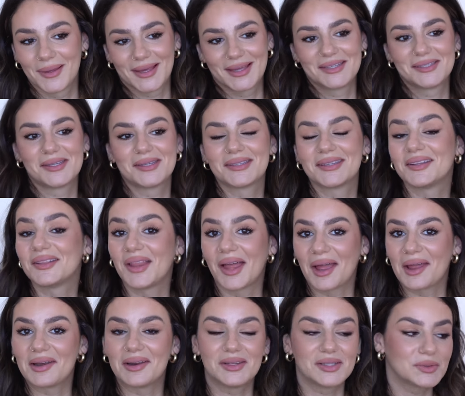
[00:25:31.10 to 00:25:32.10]
because it's the
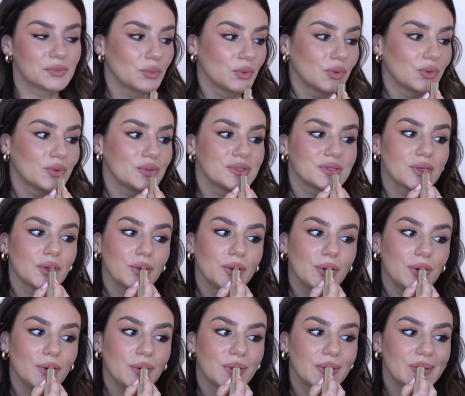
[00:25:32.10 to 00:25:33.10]
lightest, most
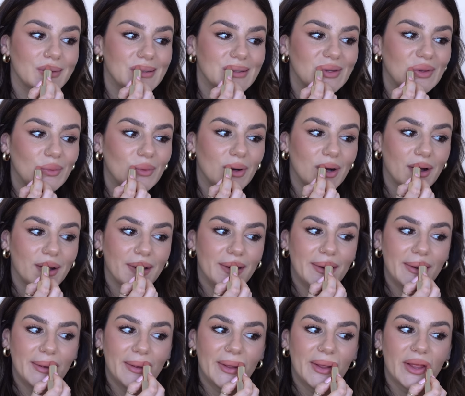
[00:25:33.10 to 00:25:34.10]
nudest
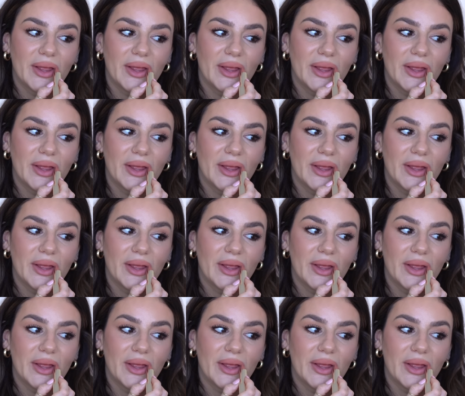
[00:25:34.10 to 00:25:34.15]
one.